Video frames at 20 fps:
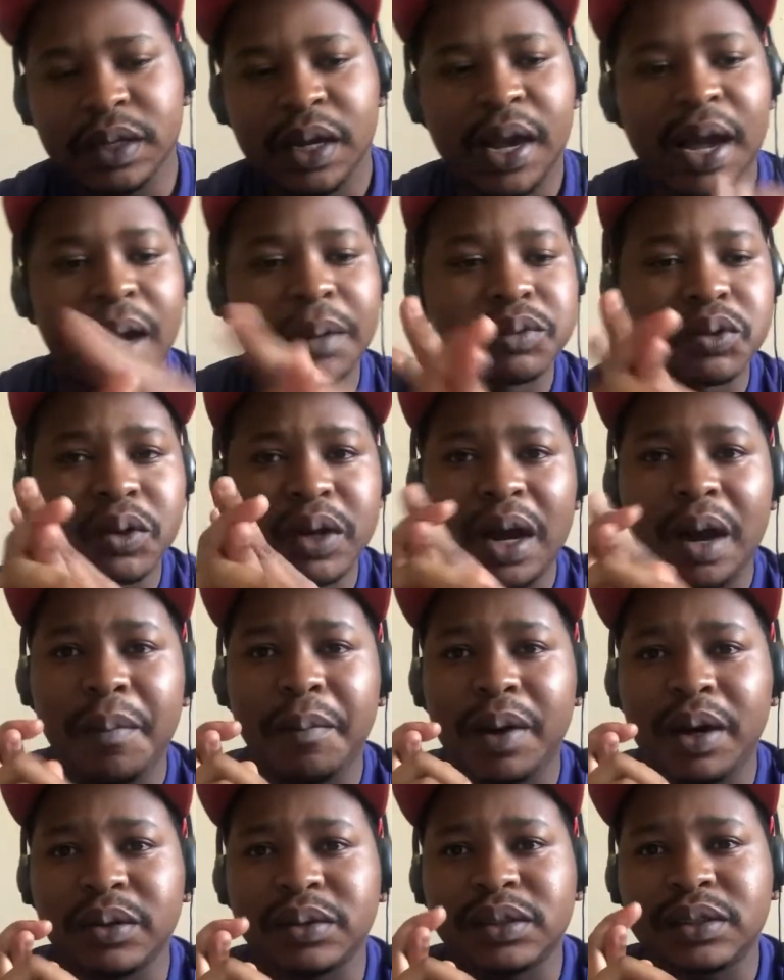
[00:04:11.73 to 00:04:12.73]
I'm talking
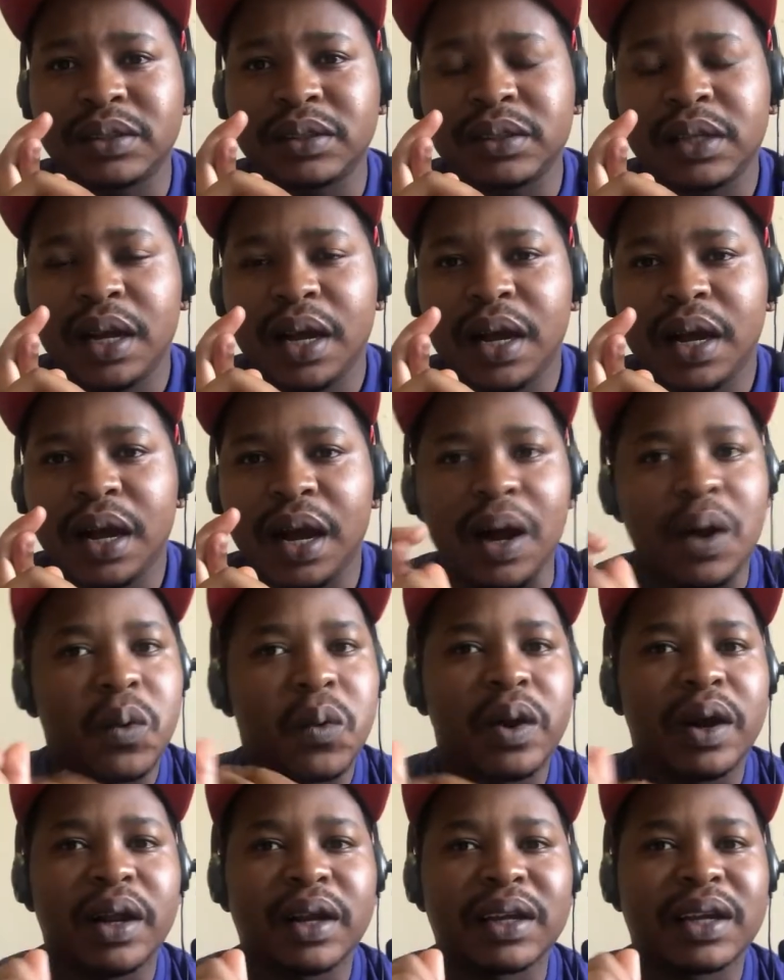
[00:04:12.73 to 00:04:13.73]
about
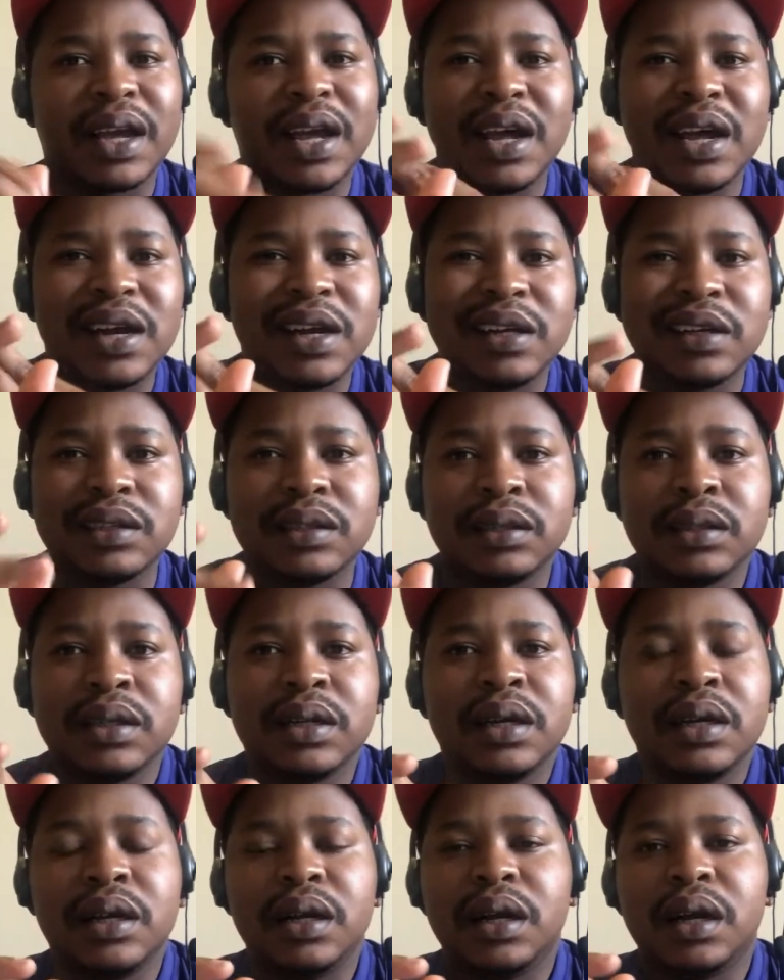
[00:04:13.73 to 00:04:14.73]
girls
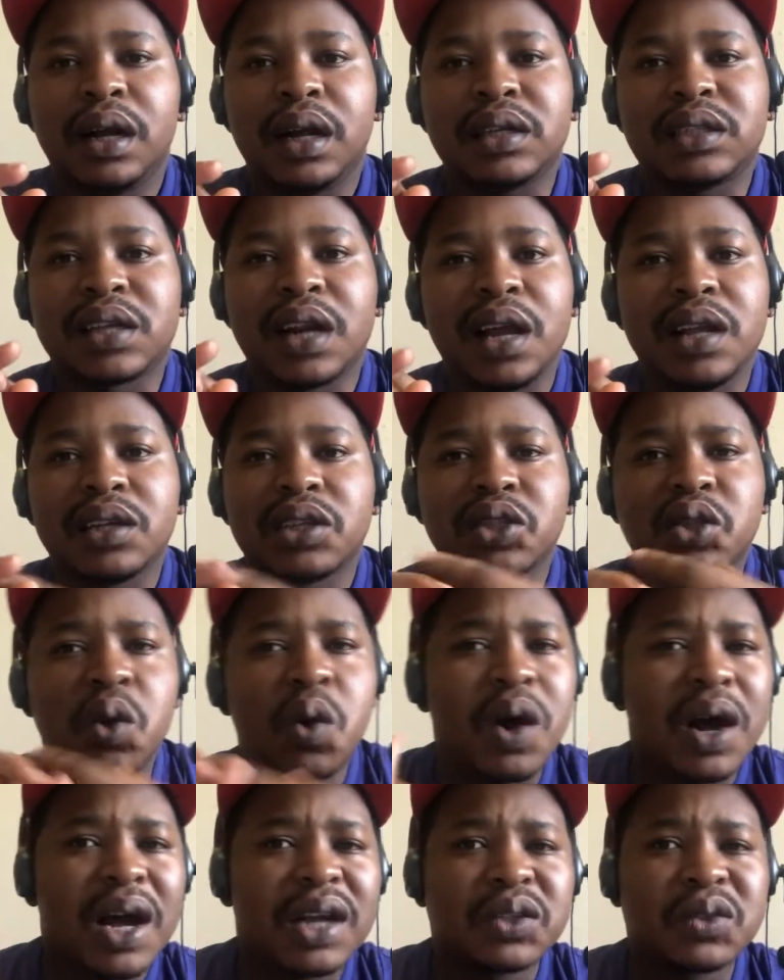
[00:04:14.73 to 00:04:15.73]
are trying so
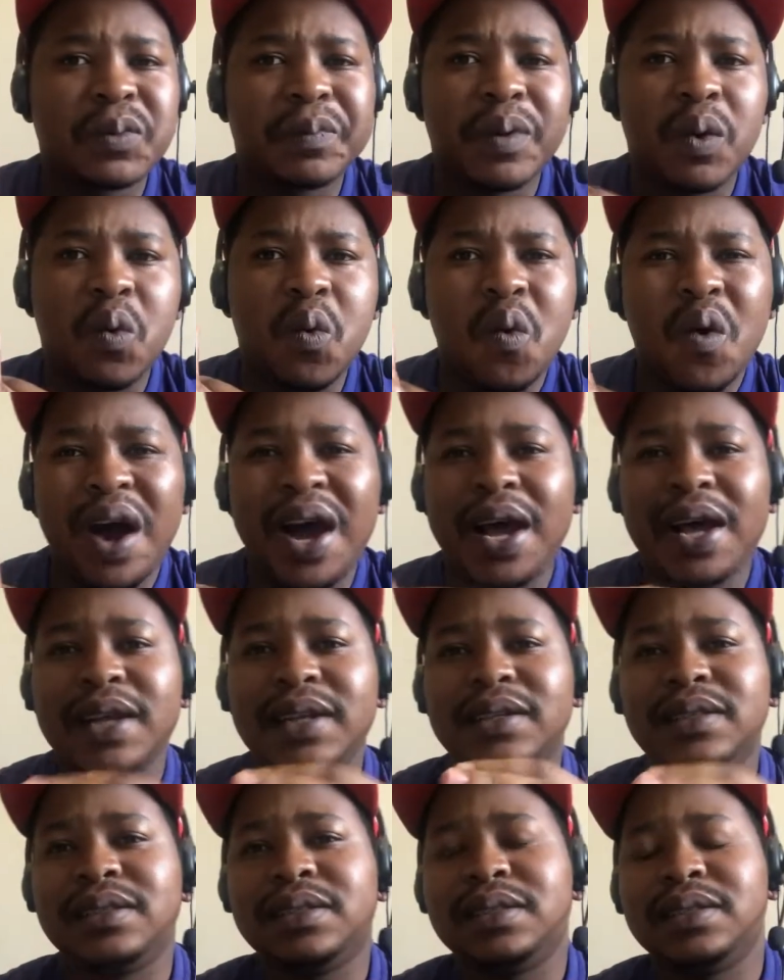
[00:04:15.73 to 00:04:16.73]
hard to be
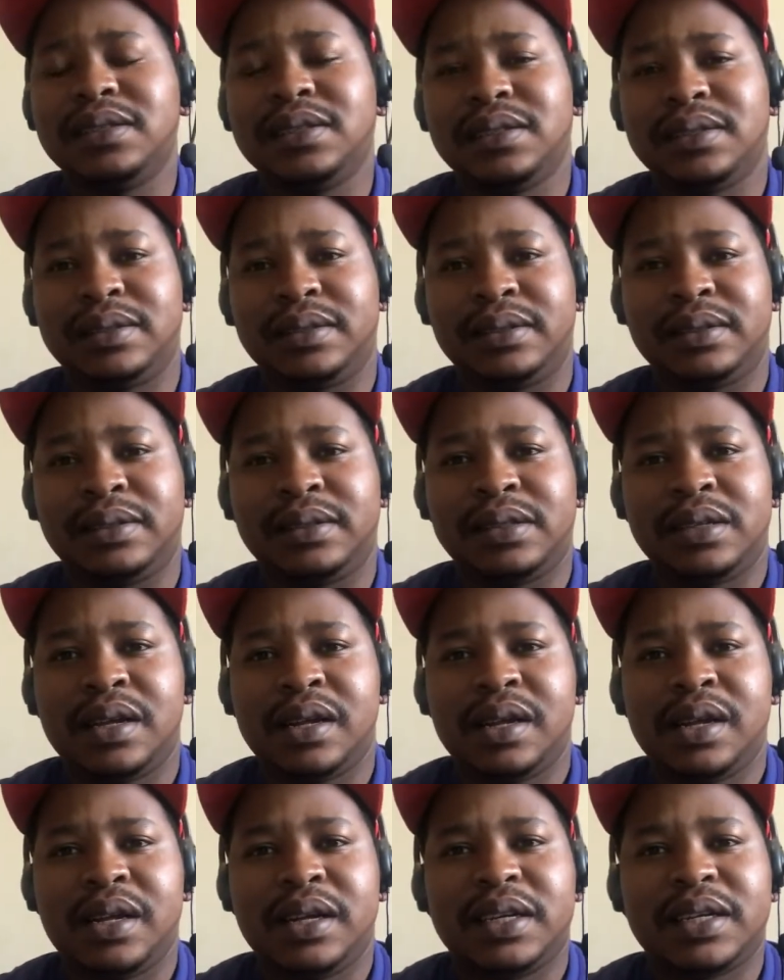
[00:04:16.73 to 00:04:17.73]
white,
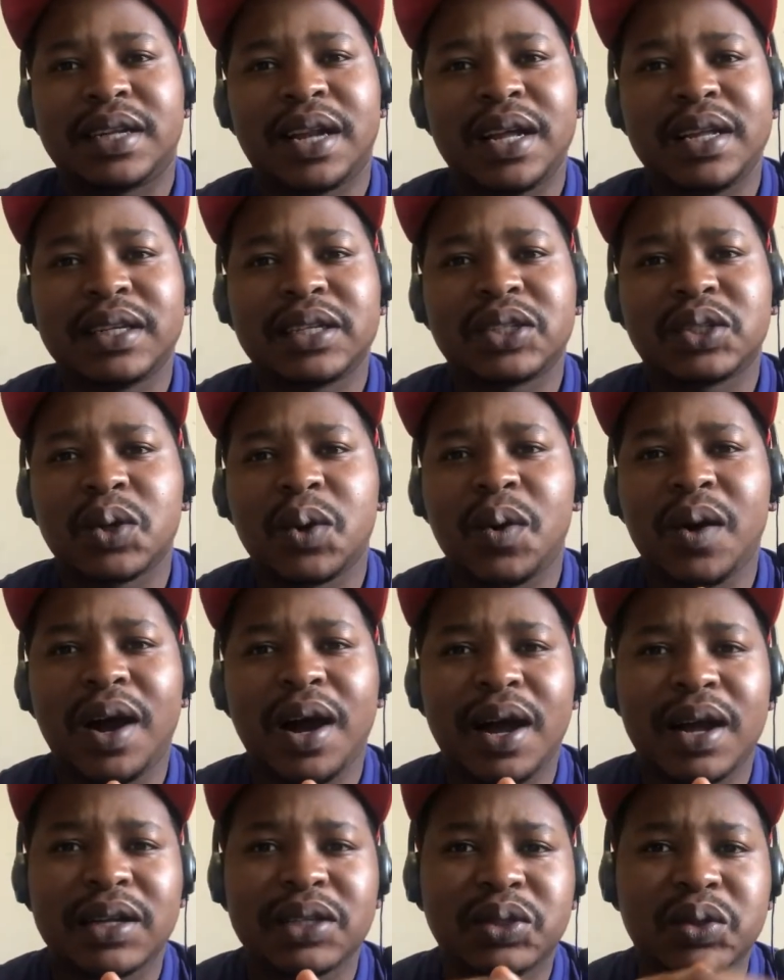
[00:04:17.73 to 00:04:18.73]
trying so
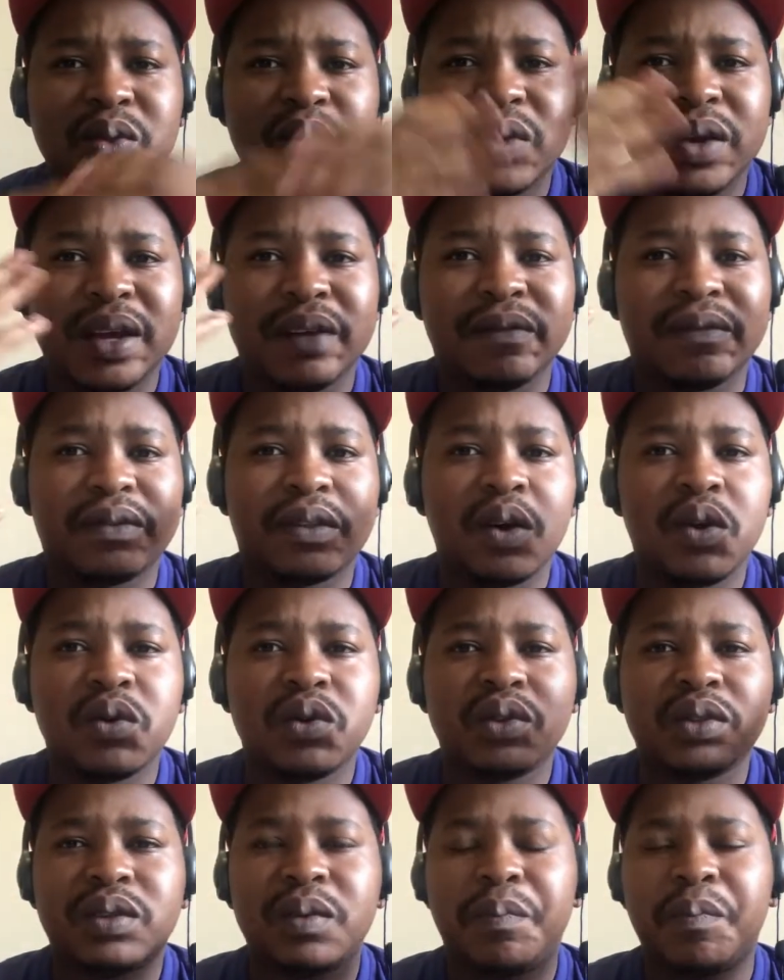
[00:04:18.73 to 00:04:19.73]
hard to have
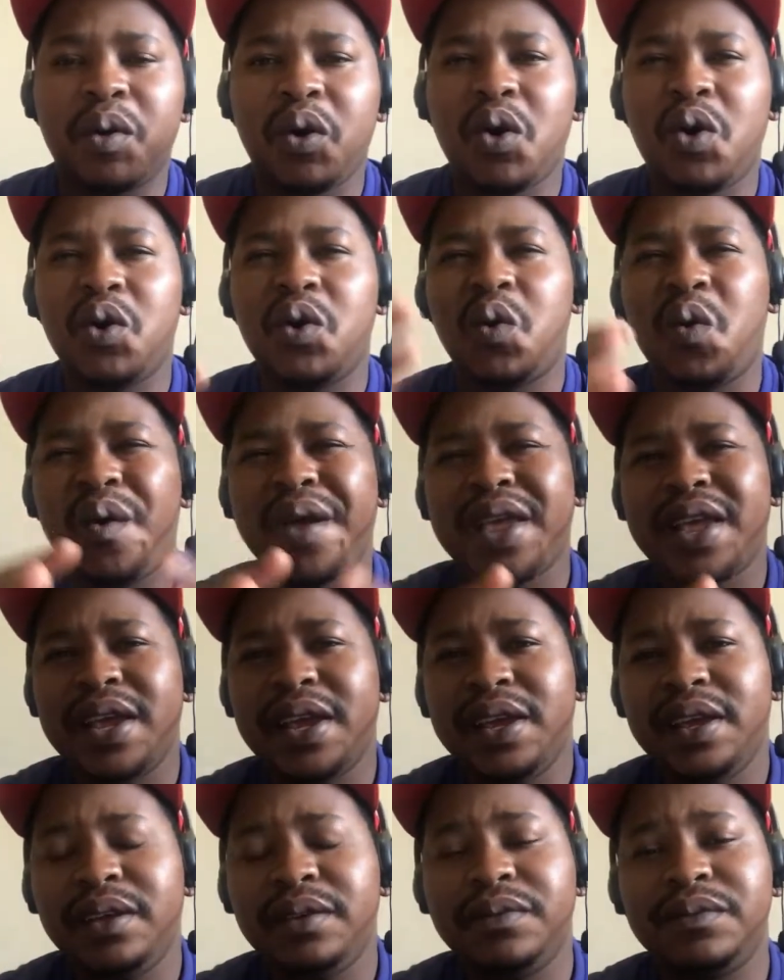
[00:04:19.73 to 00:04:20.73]
those blonde
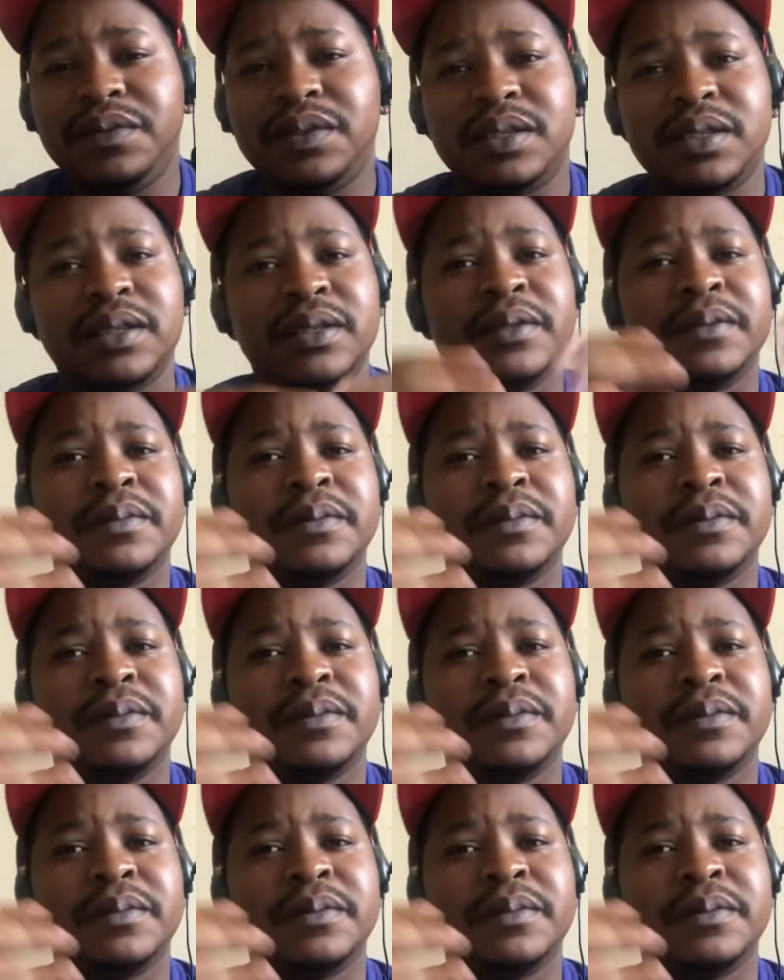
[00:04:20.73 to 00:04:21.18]
waves